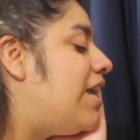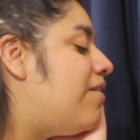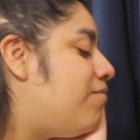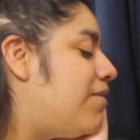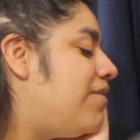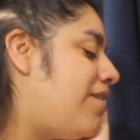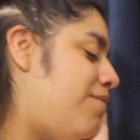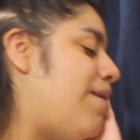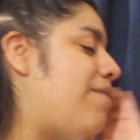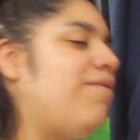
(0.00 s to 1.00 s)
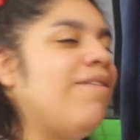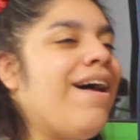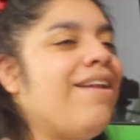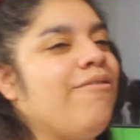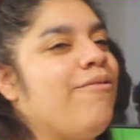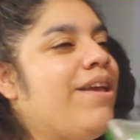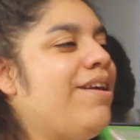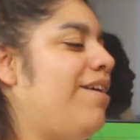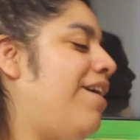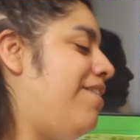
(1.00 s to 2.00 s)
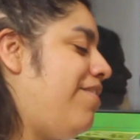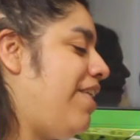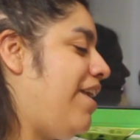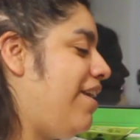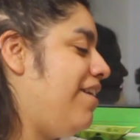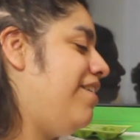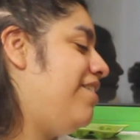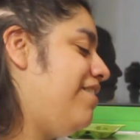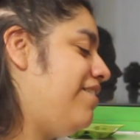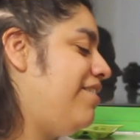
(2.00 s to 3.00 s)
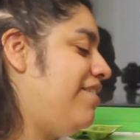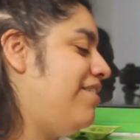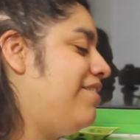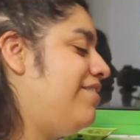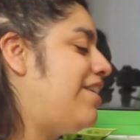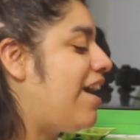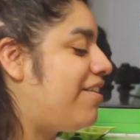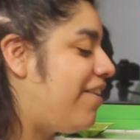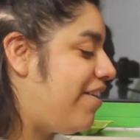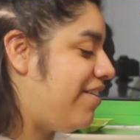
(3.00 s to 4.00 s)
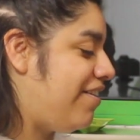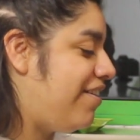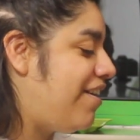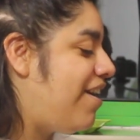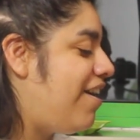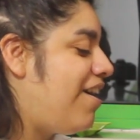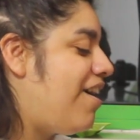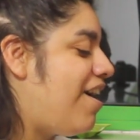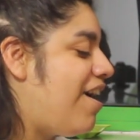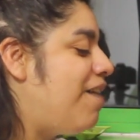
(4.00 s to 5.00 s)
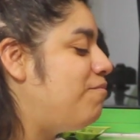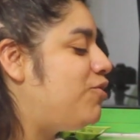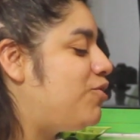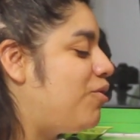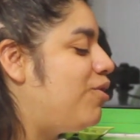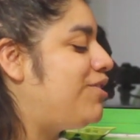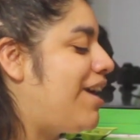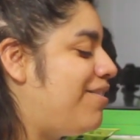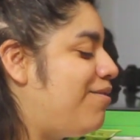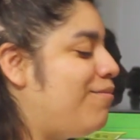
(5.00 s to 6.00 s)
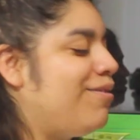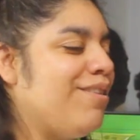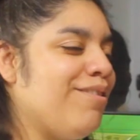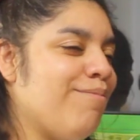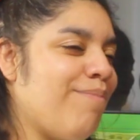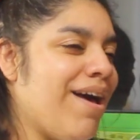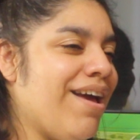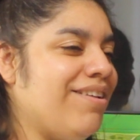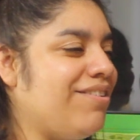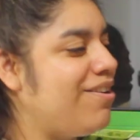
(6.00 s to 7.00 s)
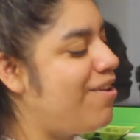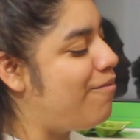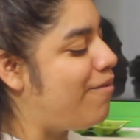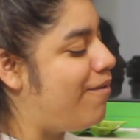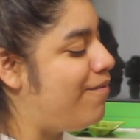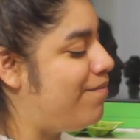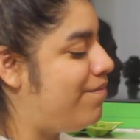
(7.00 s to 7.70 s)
It was this made for Halloween kind of thing? Jackson. I'm sure Jackson was inspired. Do you know what?